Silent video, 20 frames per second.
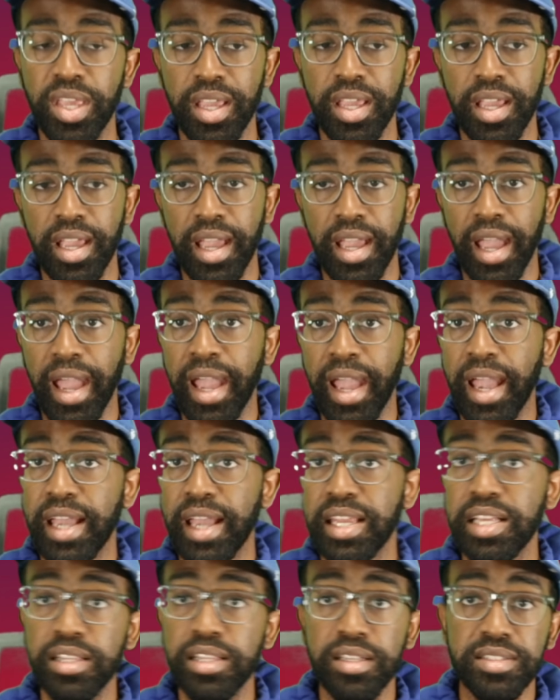and
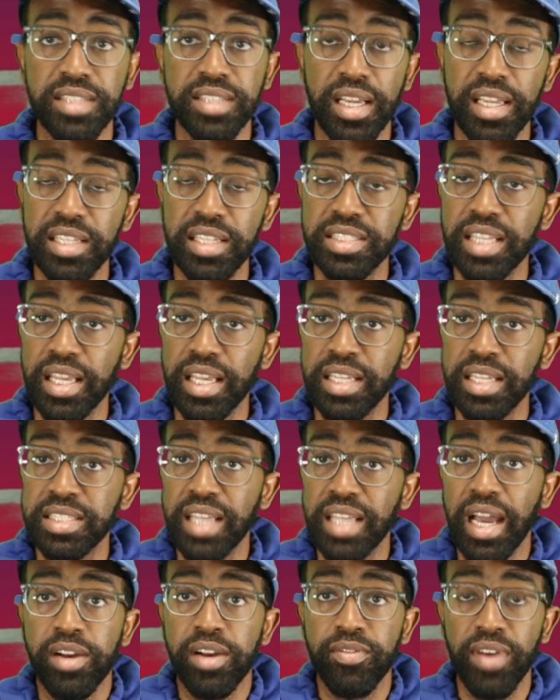he looked like he's he's
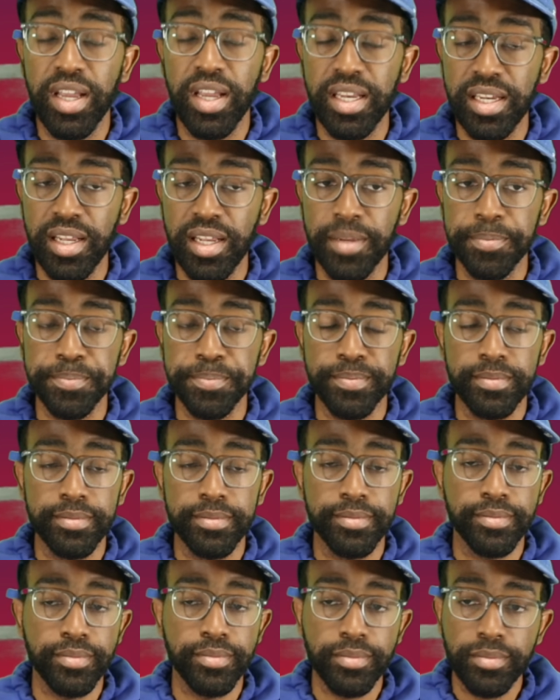aggravated it.
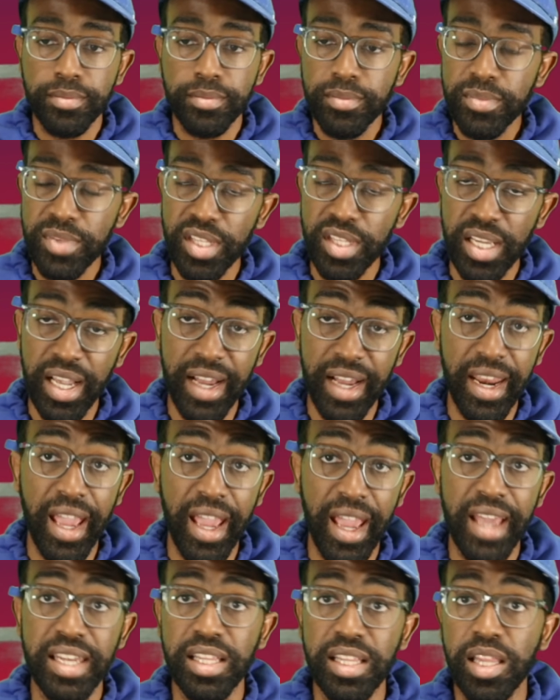Kind of had
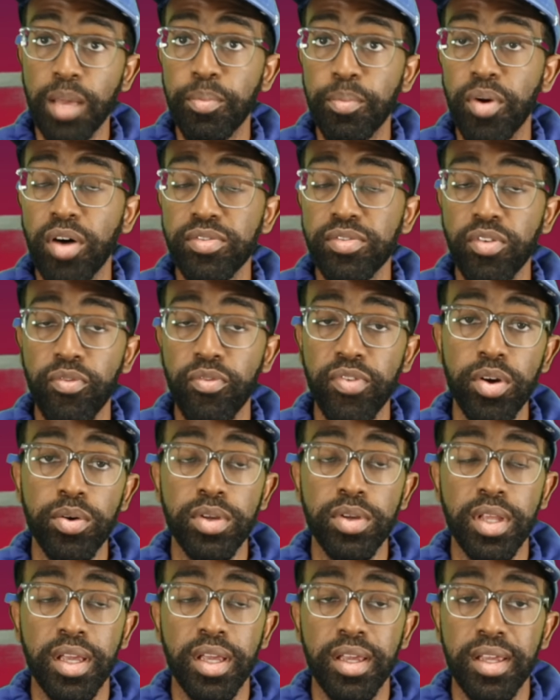to limp off the field.
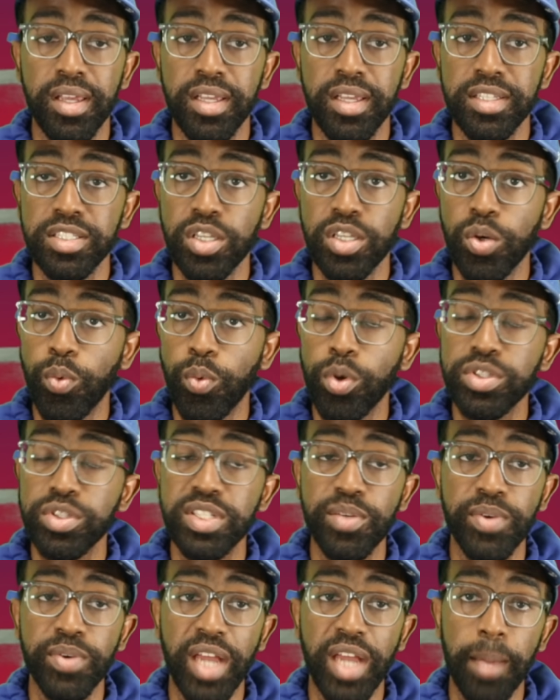So we'll see
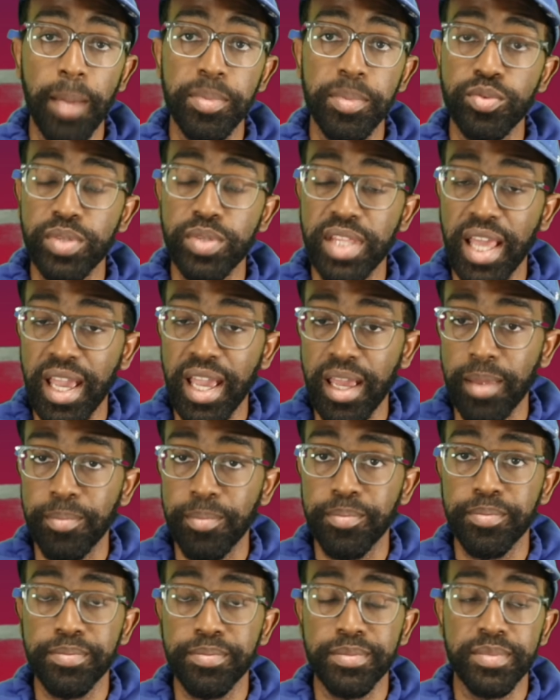what happens with that.
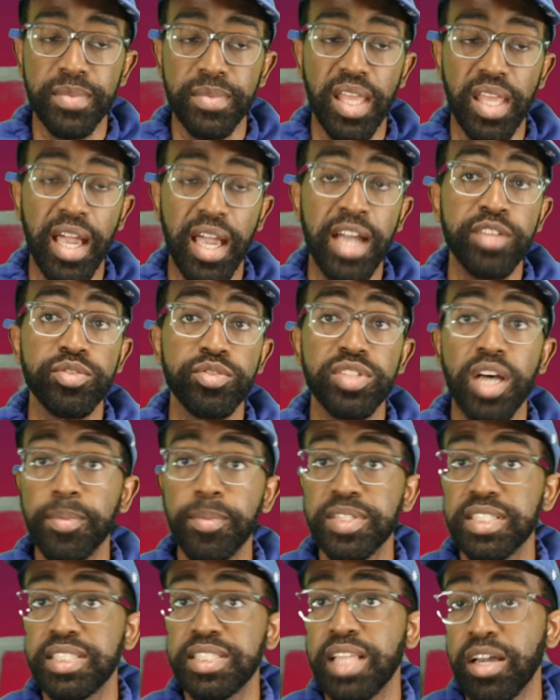Andrew Thomas
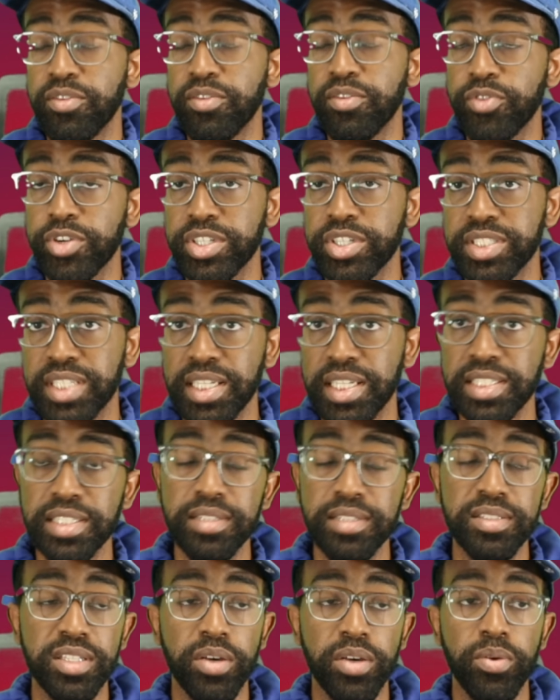is done for the season,
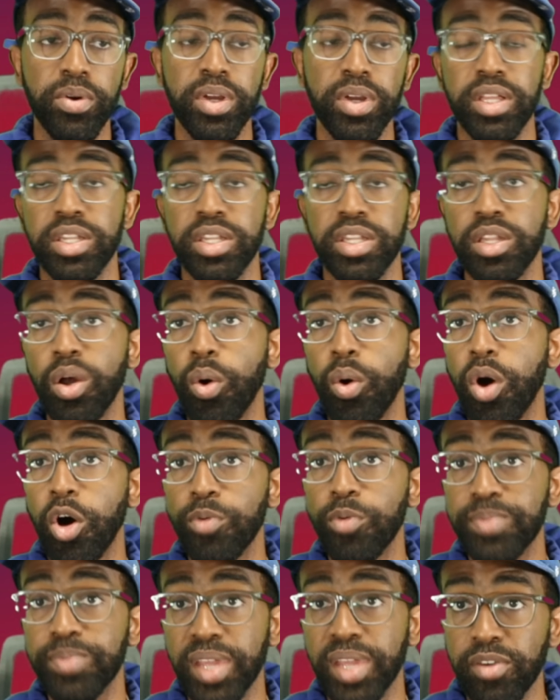so no hope
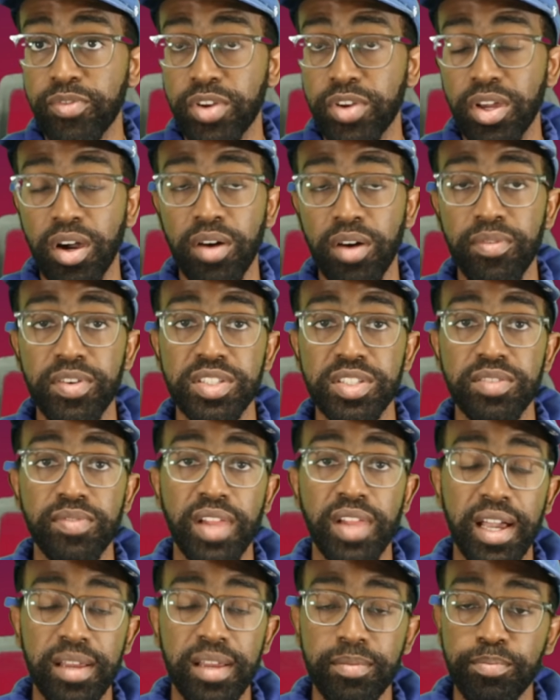there for the offensive
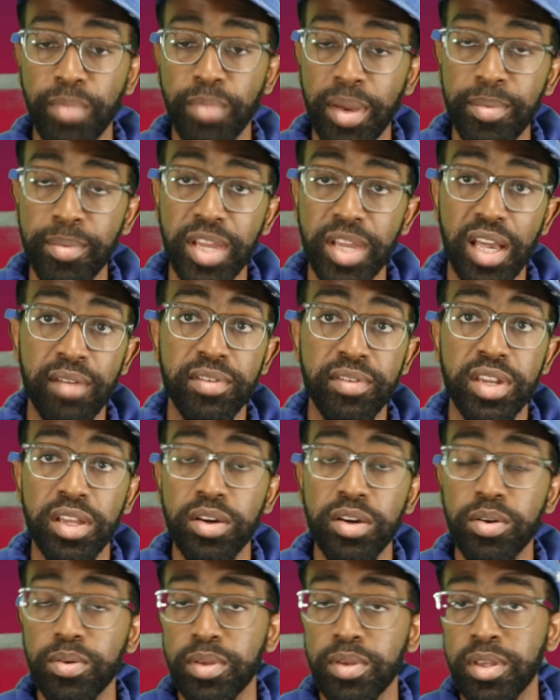line. Maybe Evan
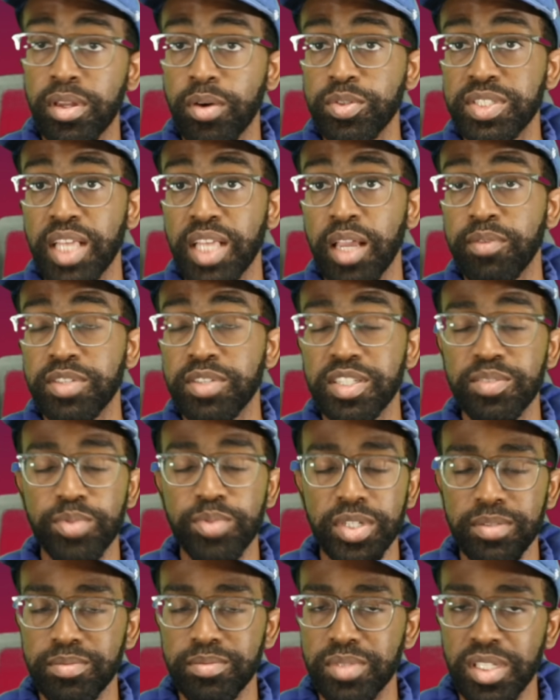Neal, you know, saves us, but
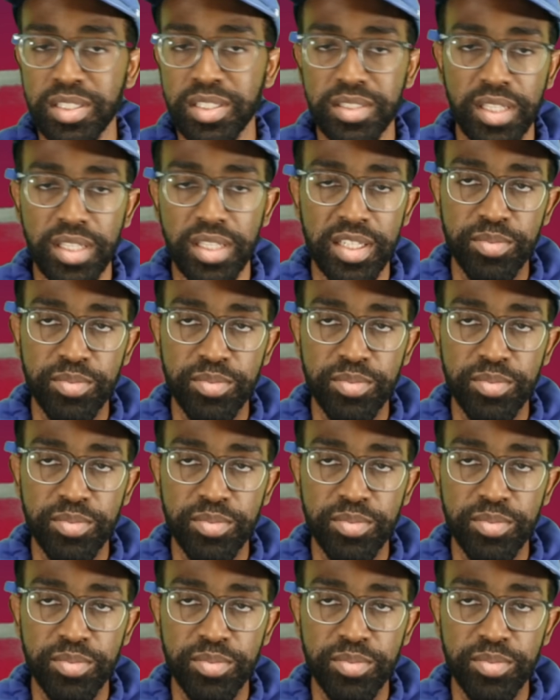let's let's be